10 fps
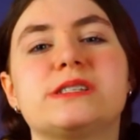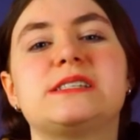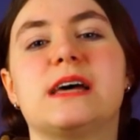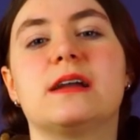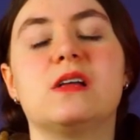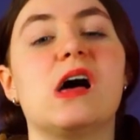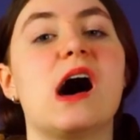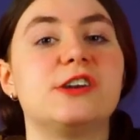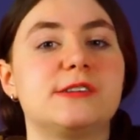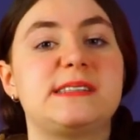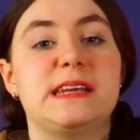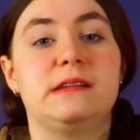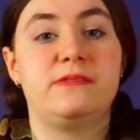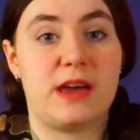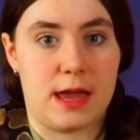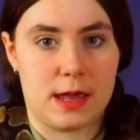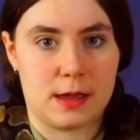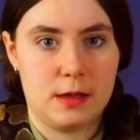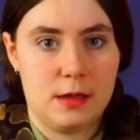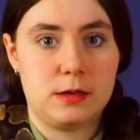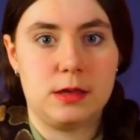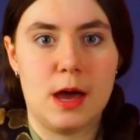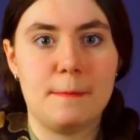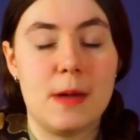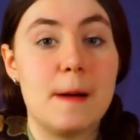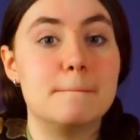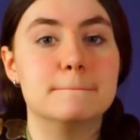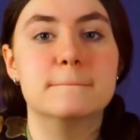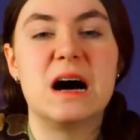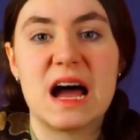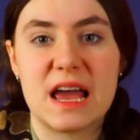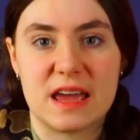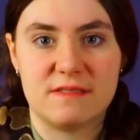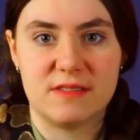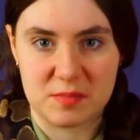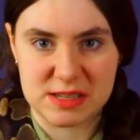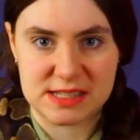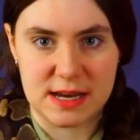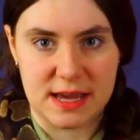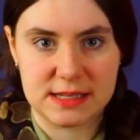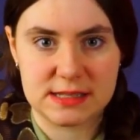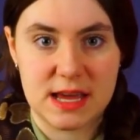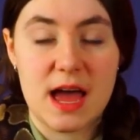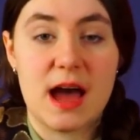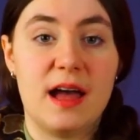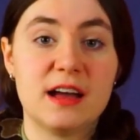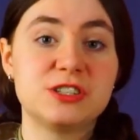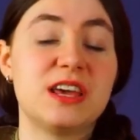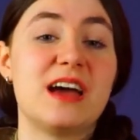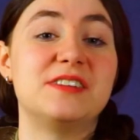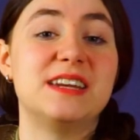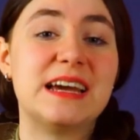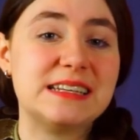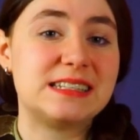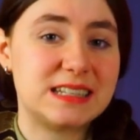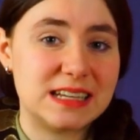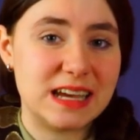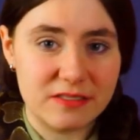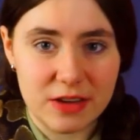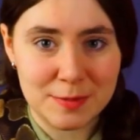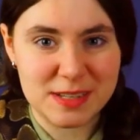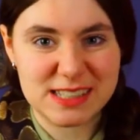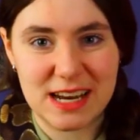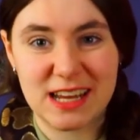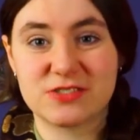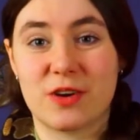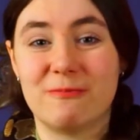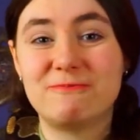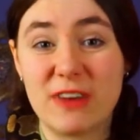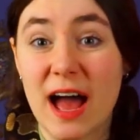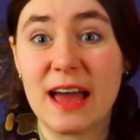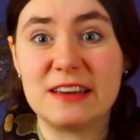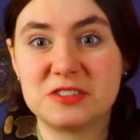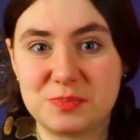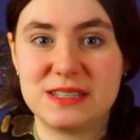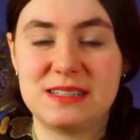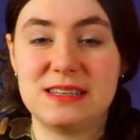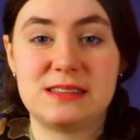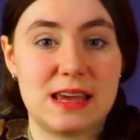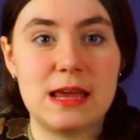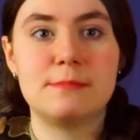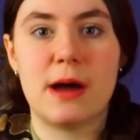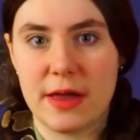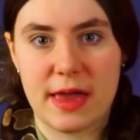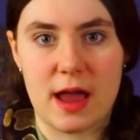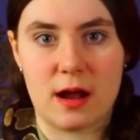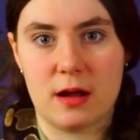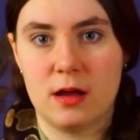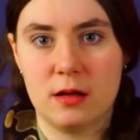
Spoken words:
subtle, understated fang. Yep, my venomous snakes. I actually have 19 venomous snakes from 5 species in my care.